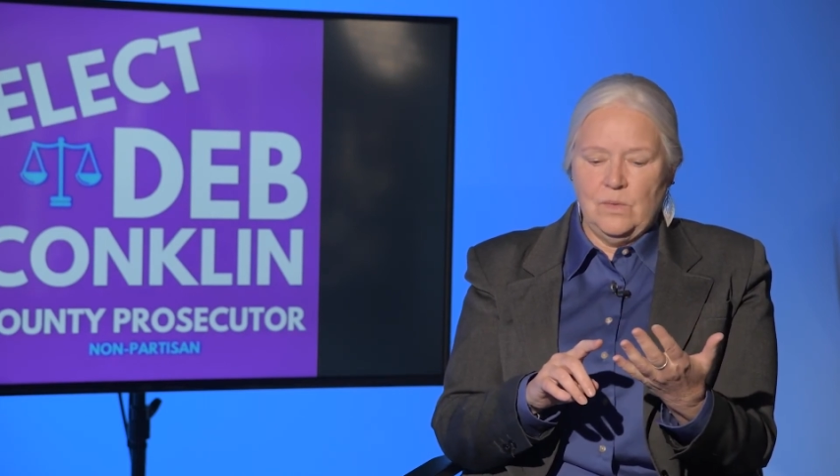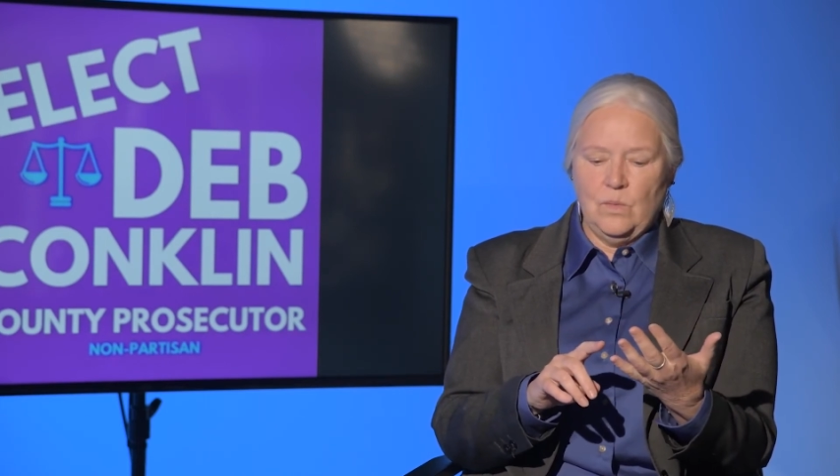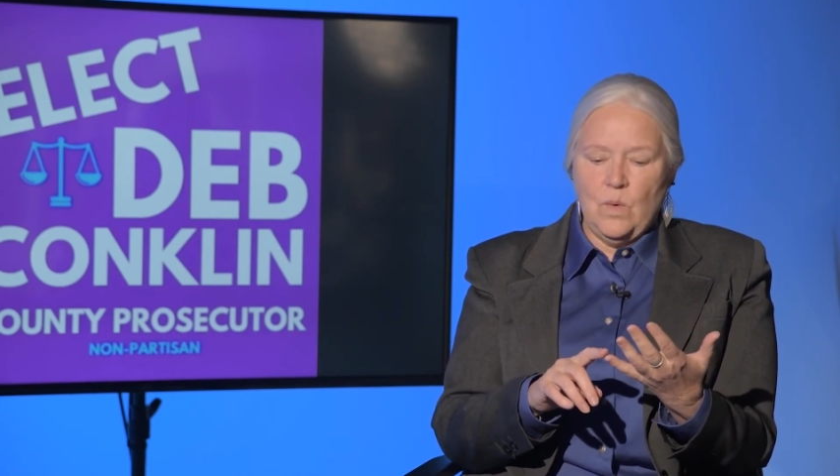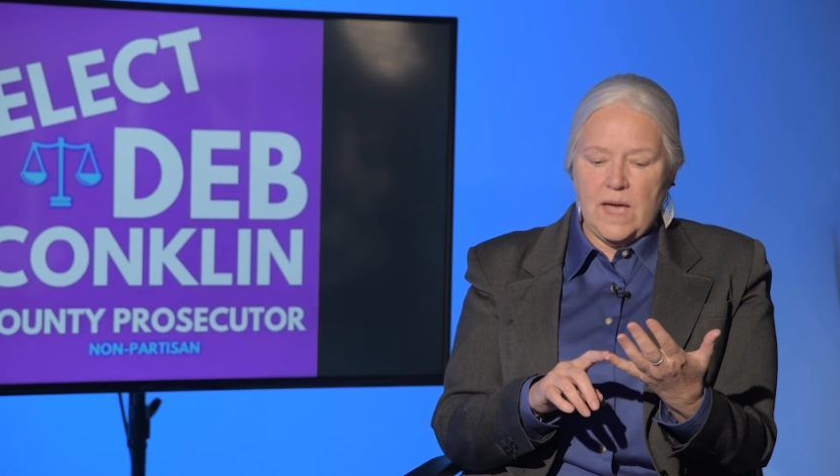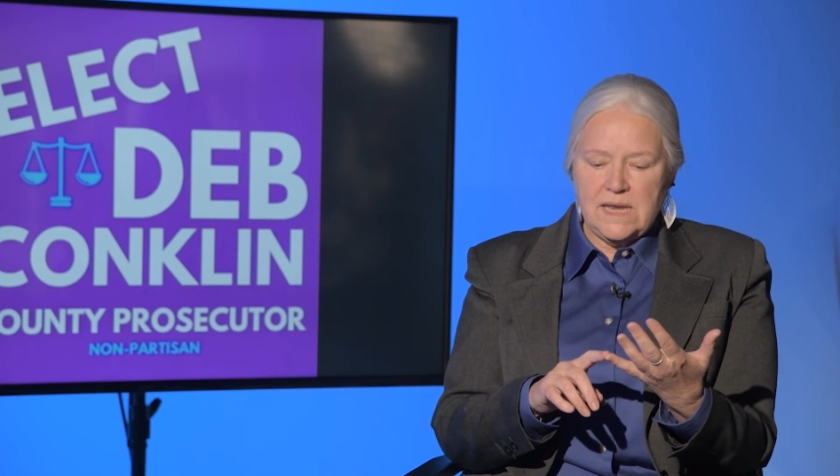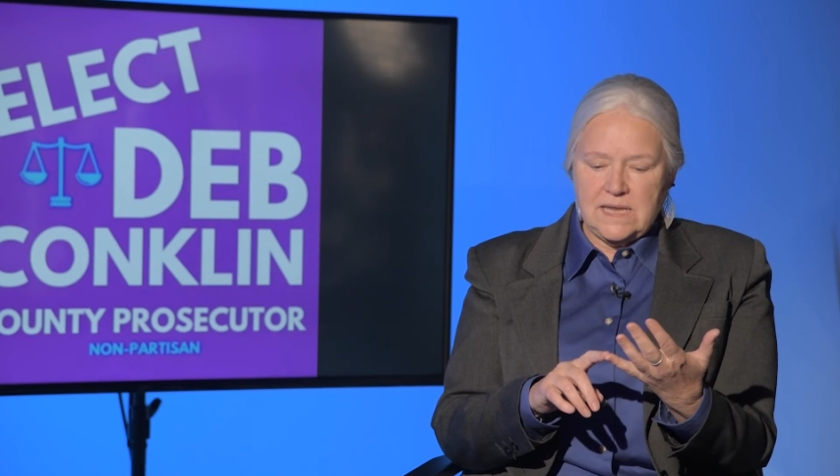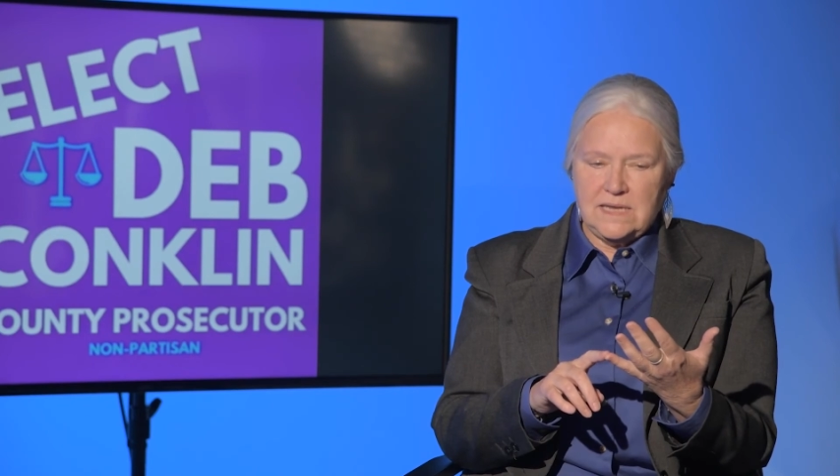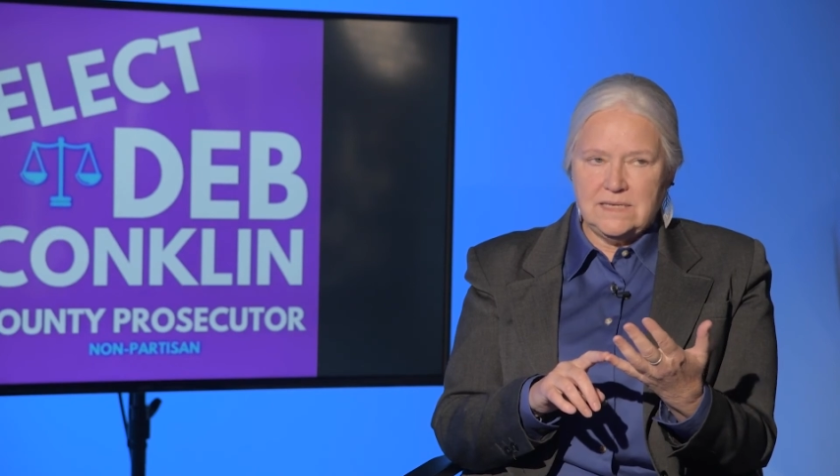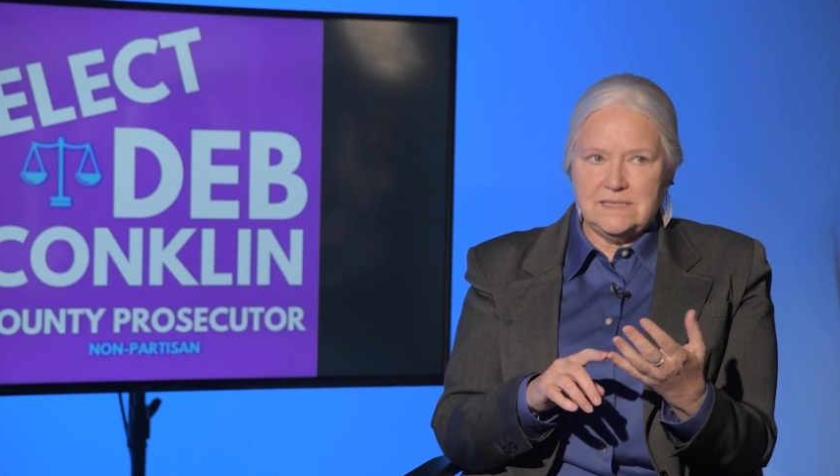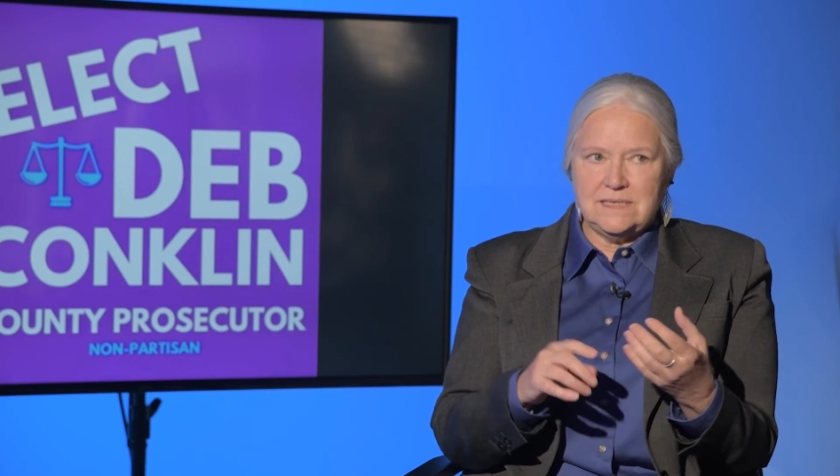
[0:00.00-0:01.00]
One
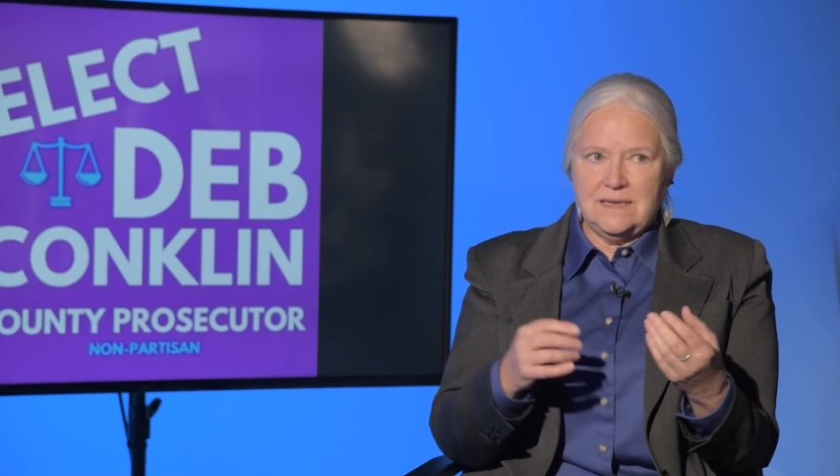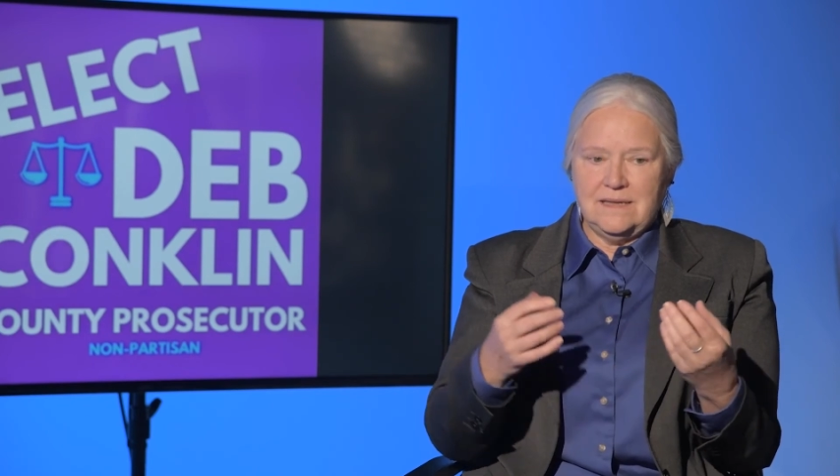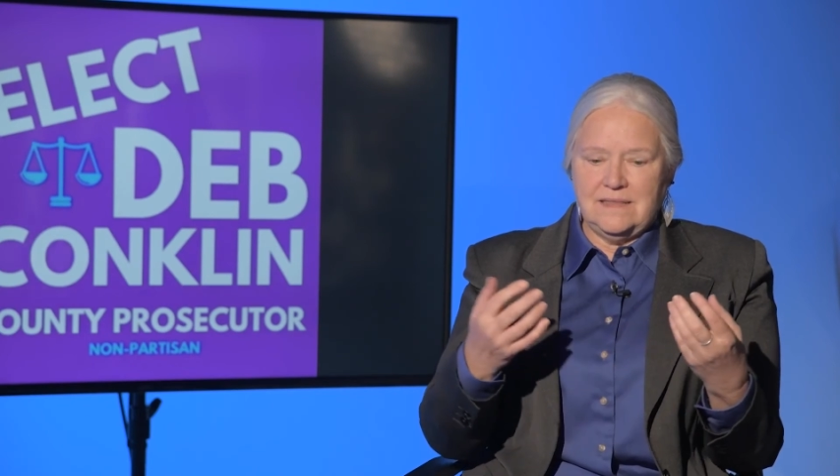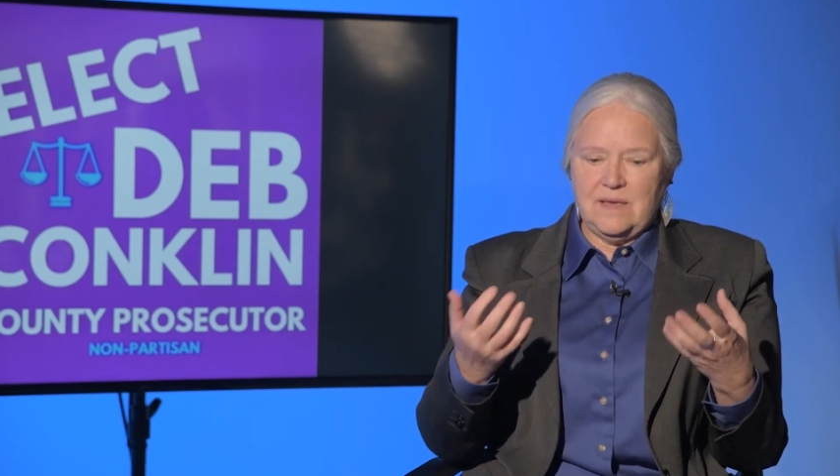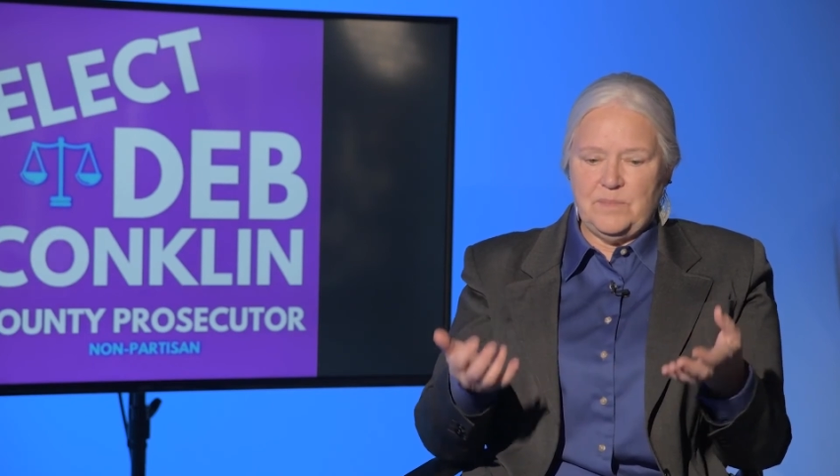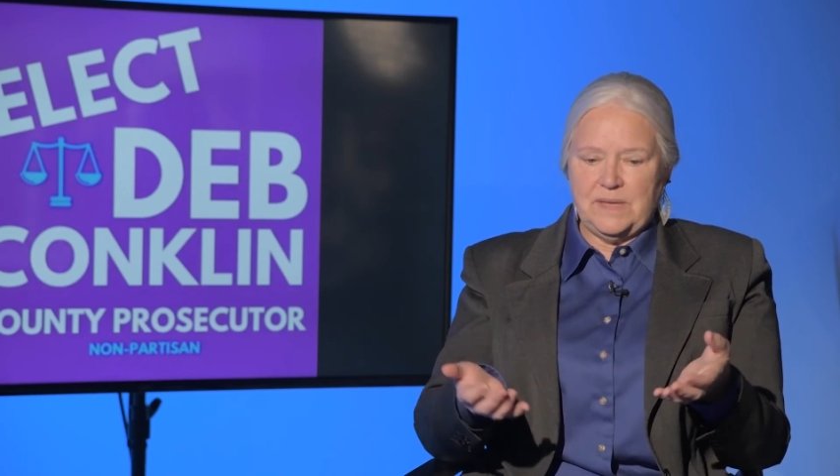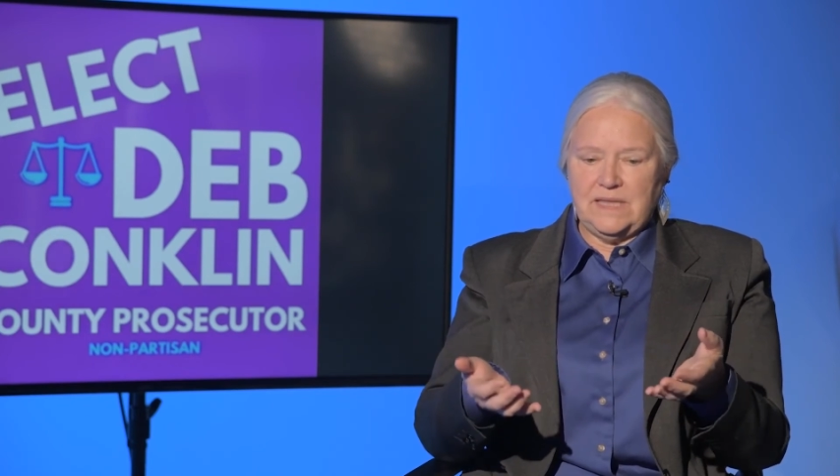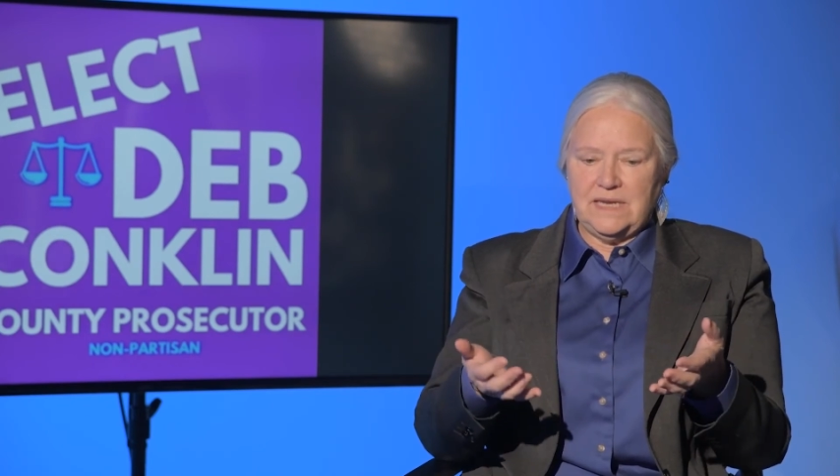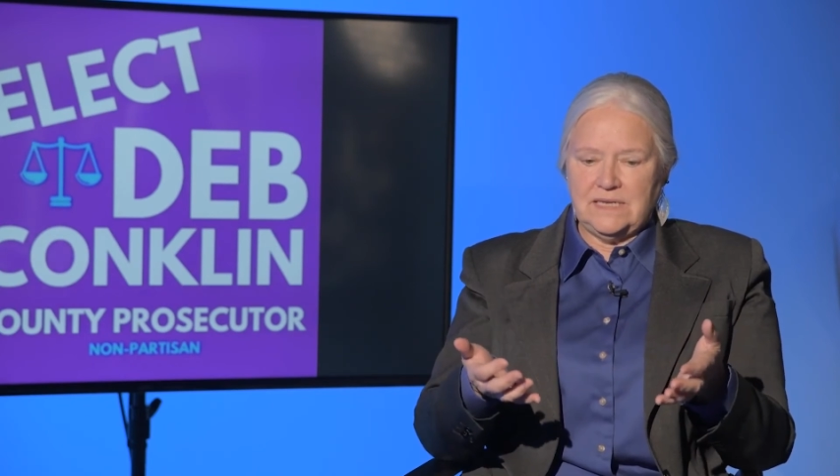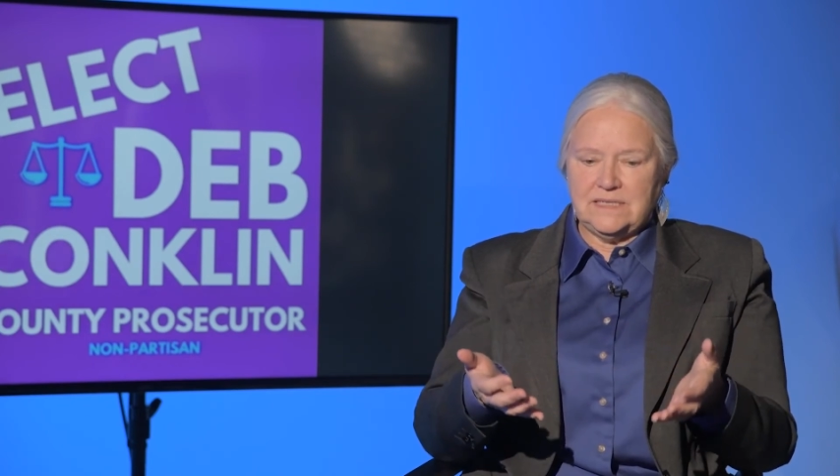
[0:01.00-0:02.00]
is the
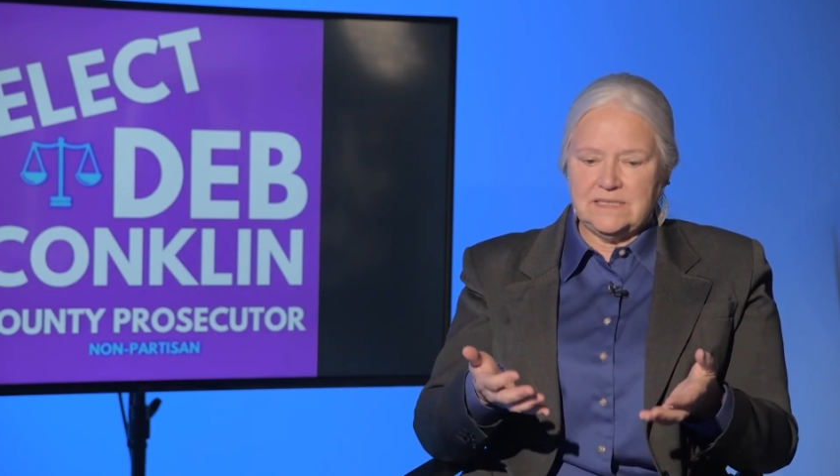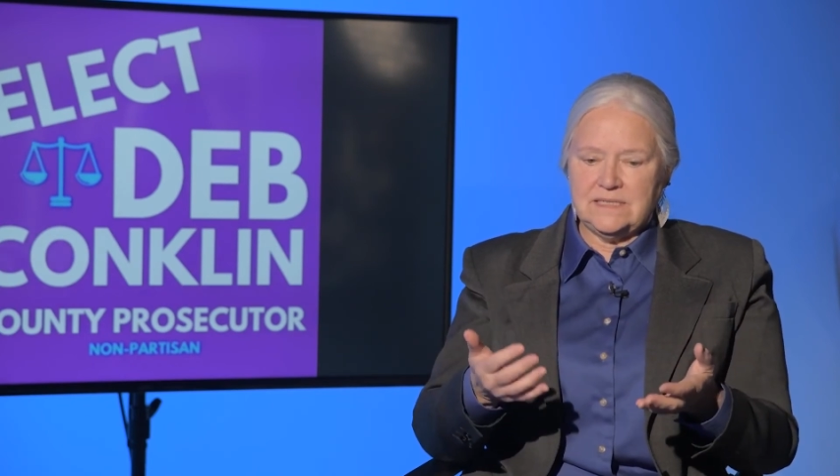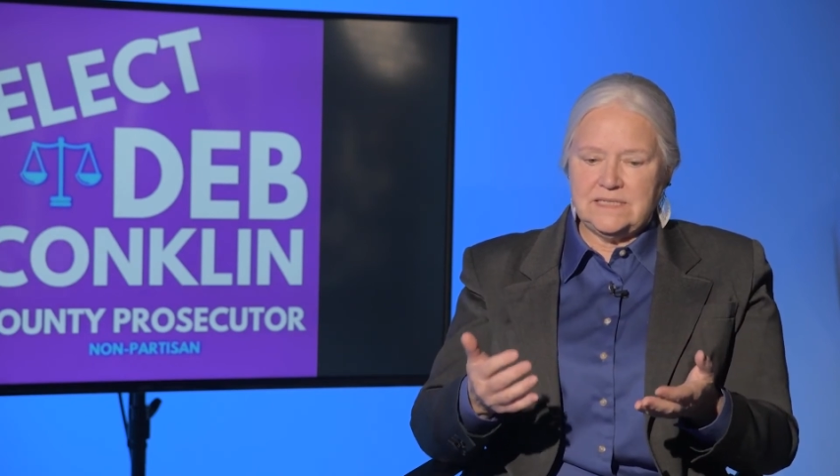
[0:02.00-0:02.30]
ability to sit